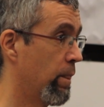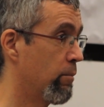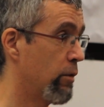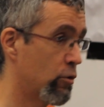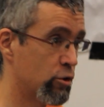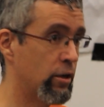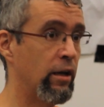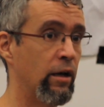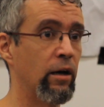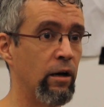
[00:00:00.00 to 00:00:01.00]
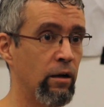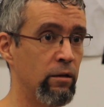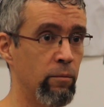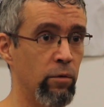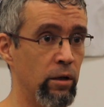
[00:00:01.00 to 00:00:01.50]
because they are
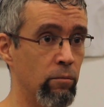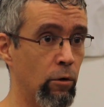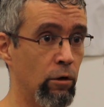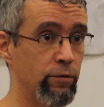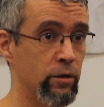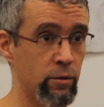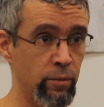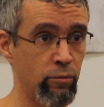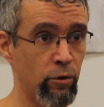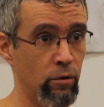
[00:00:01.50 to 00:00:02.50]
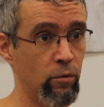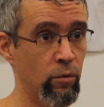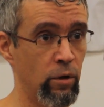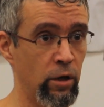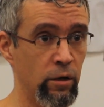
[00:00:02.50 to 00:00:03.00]
deeply involved. There's people
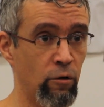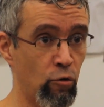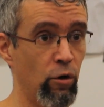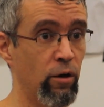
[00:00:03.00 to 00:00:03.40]
in the ruling